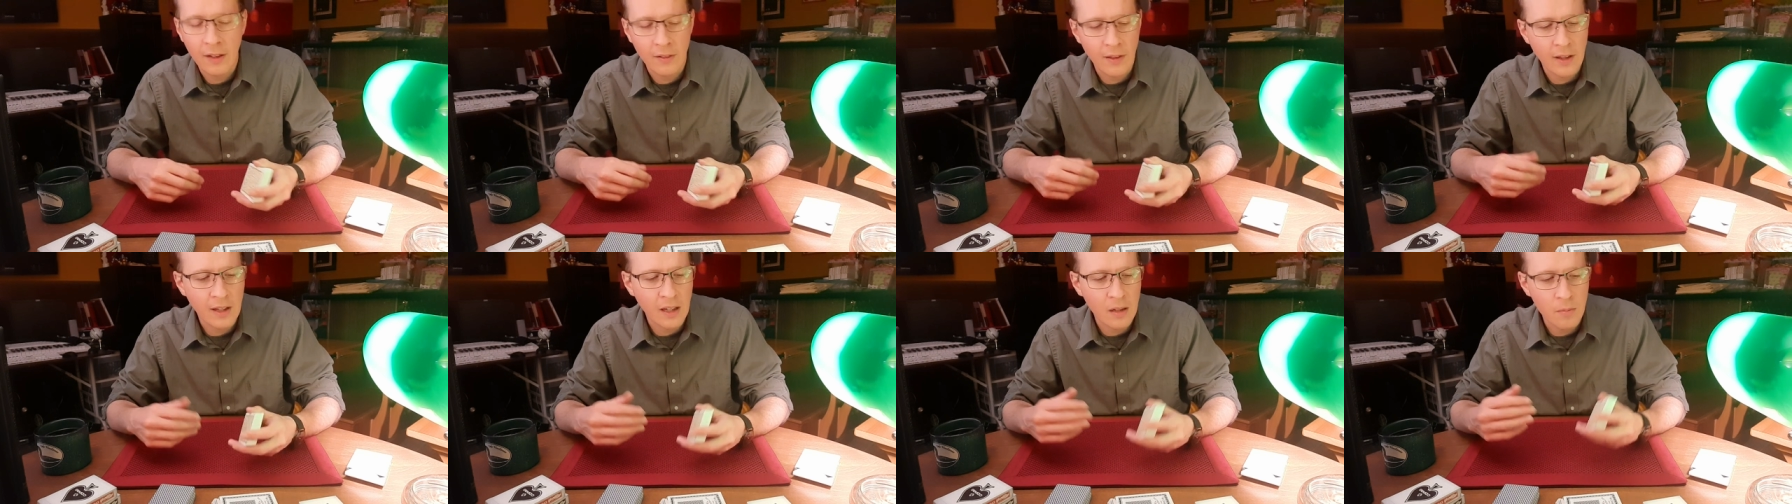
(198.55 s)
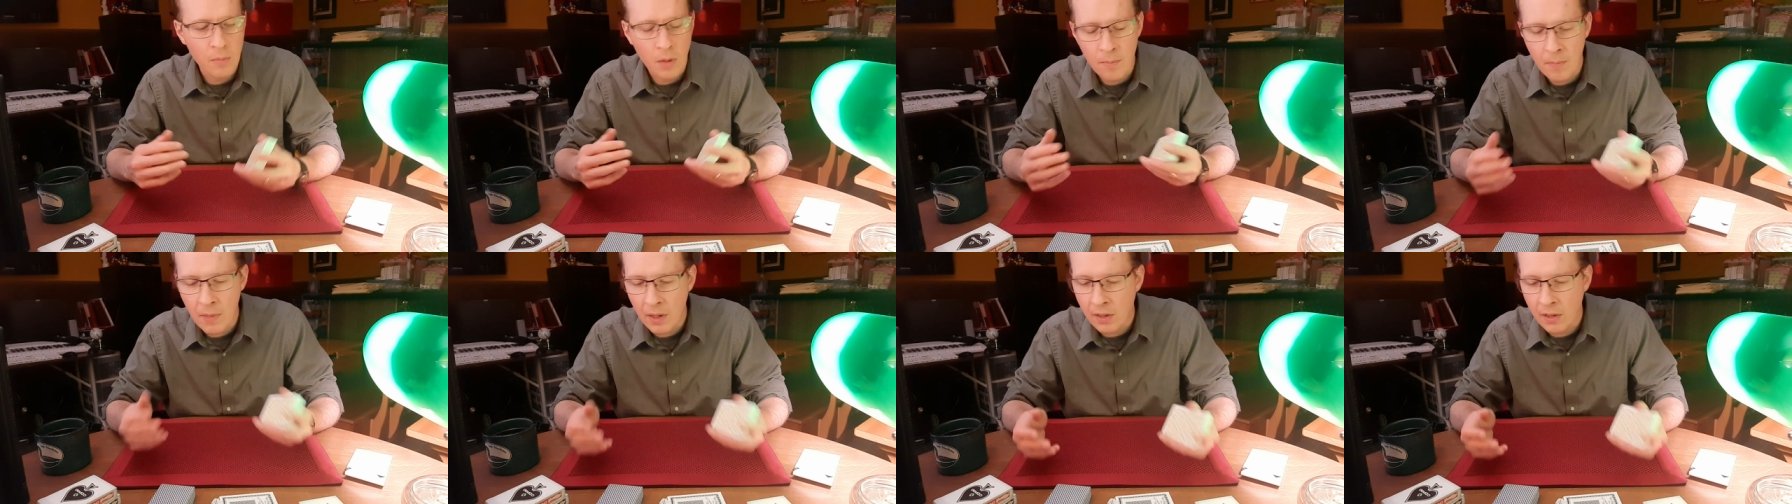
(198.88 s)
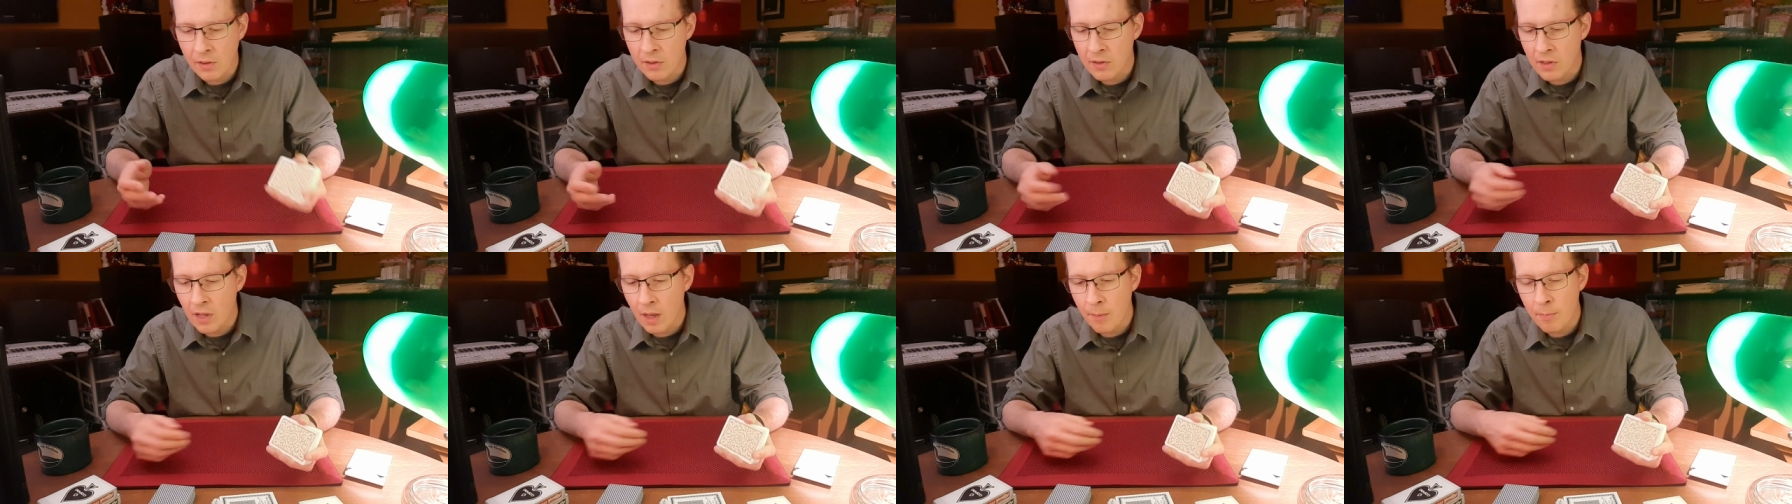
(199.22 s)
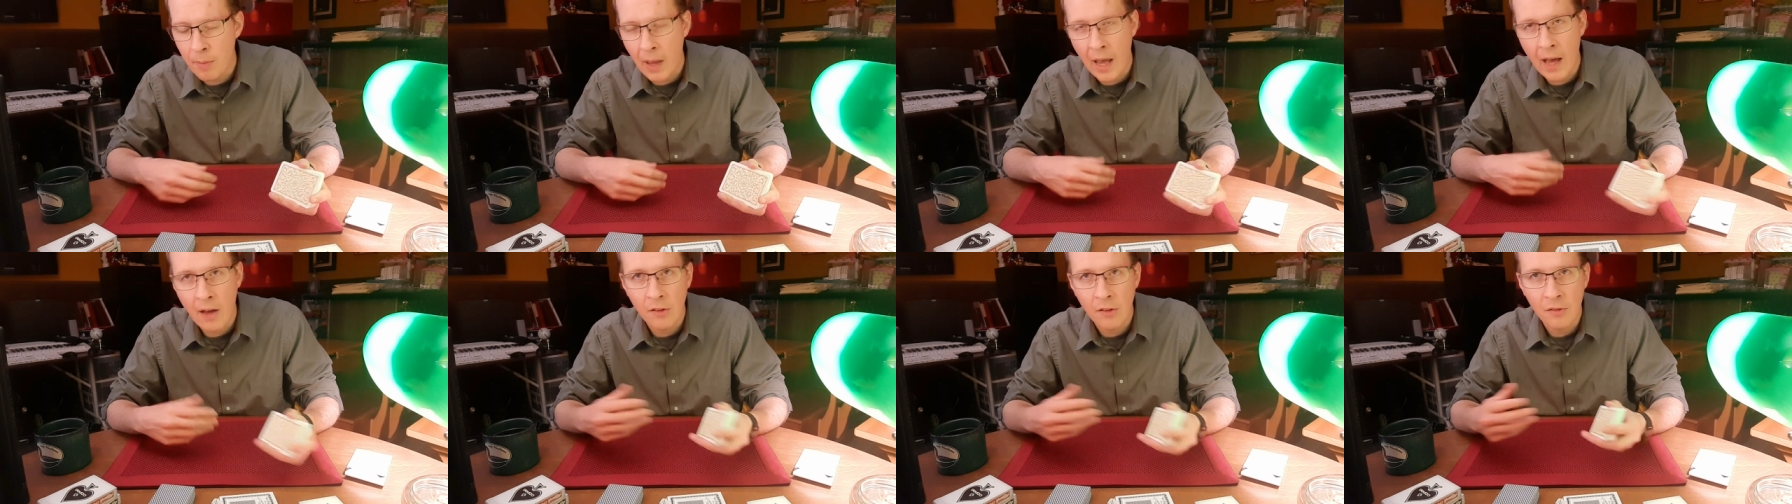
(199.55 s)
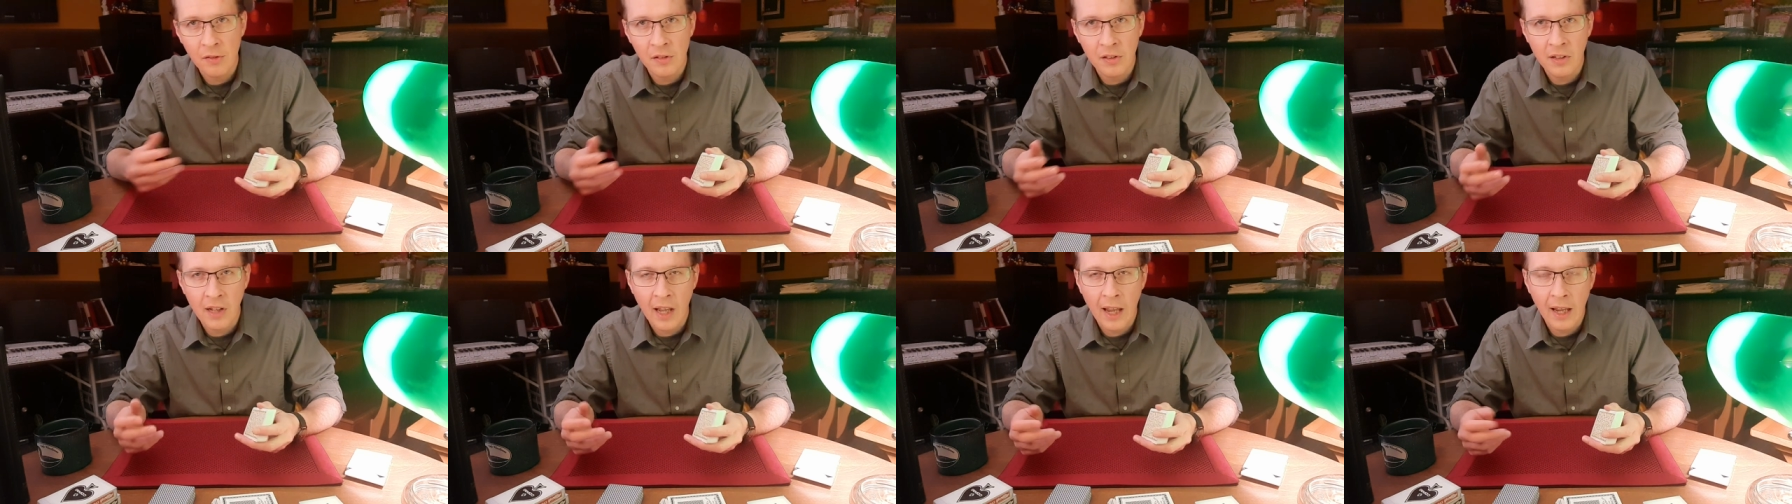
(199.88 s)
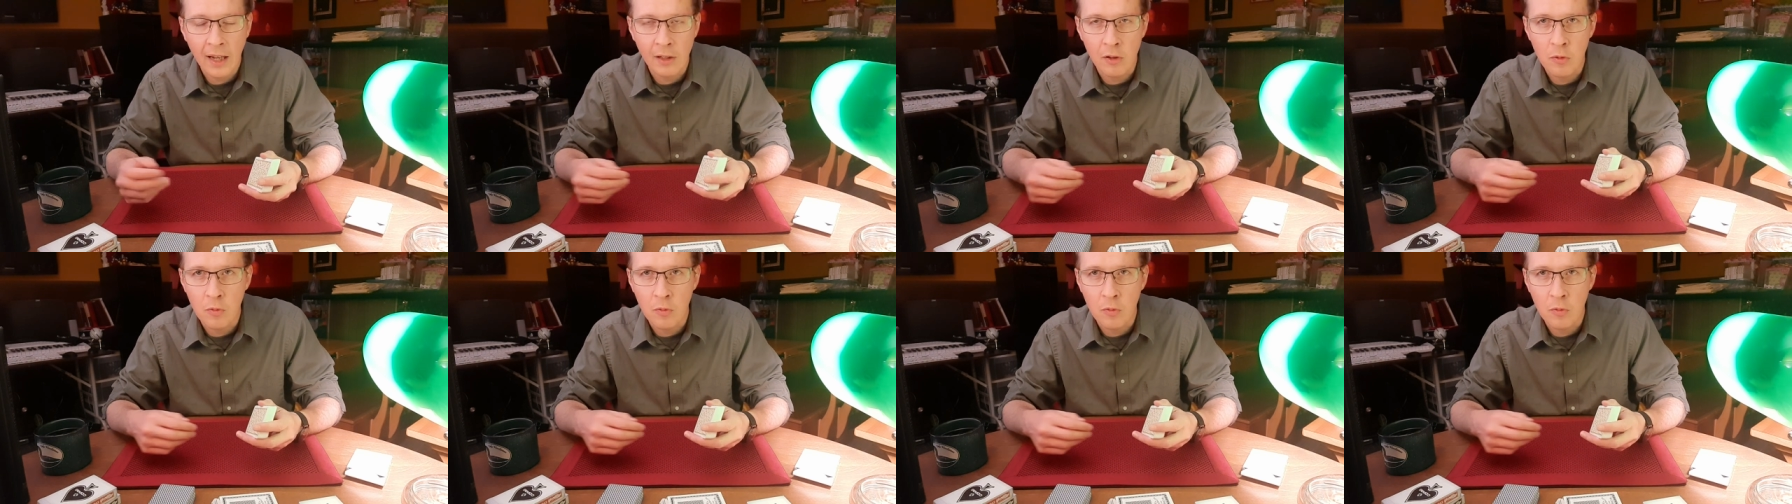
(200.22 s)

They can be mixed up out of stack,